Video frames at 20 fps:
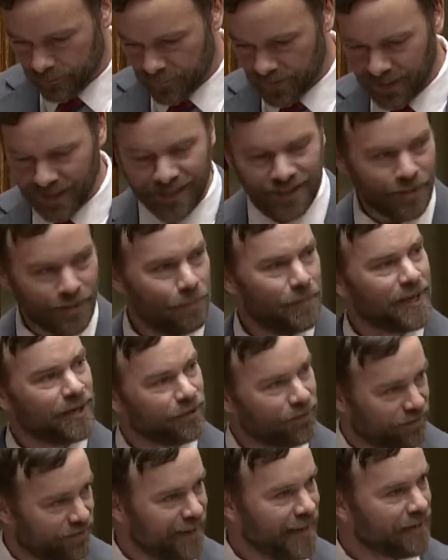in a
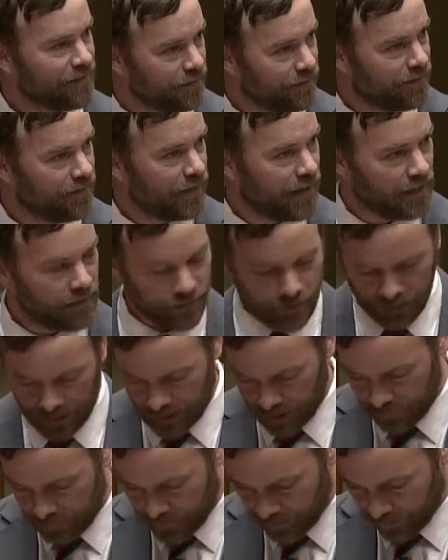bigger sense than
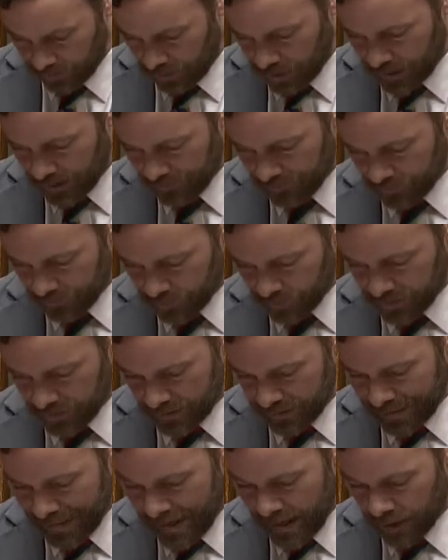I'd been taught was
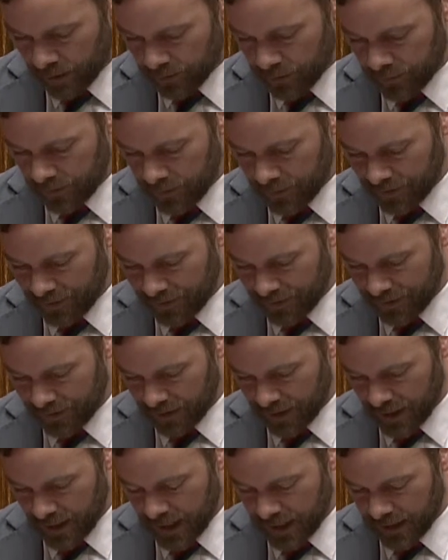allowed.
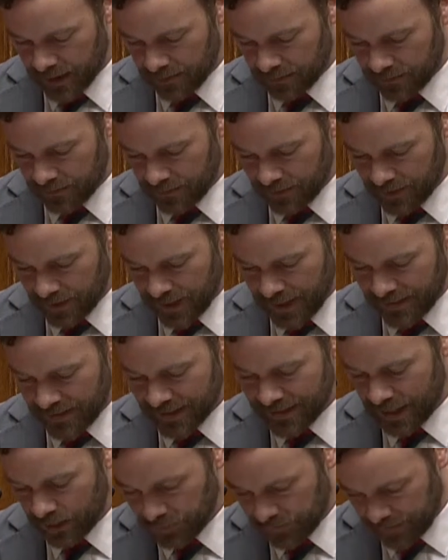And I
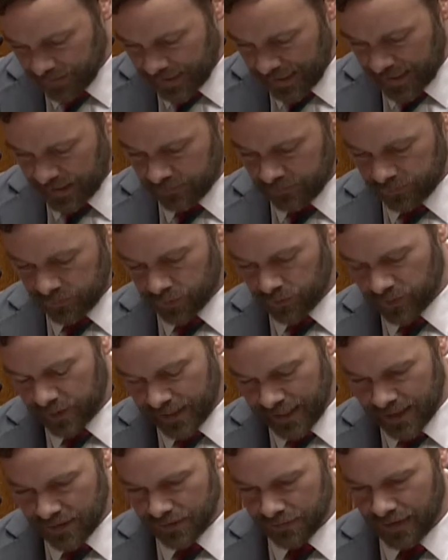think that was in high school, the
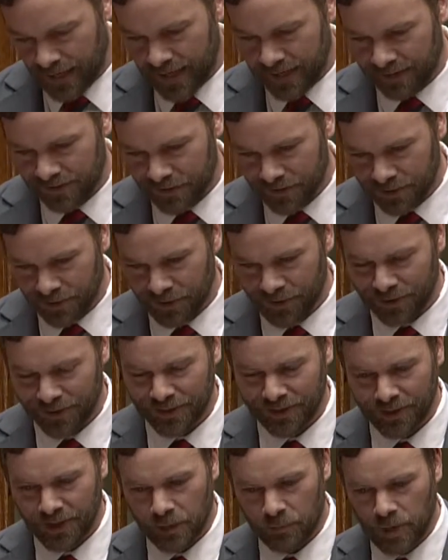end of high school. I
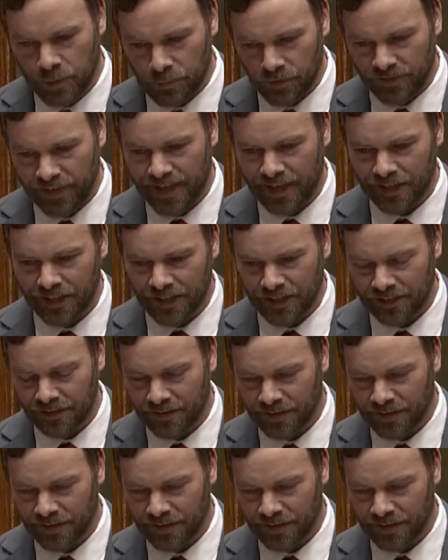remember telling a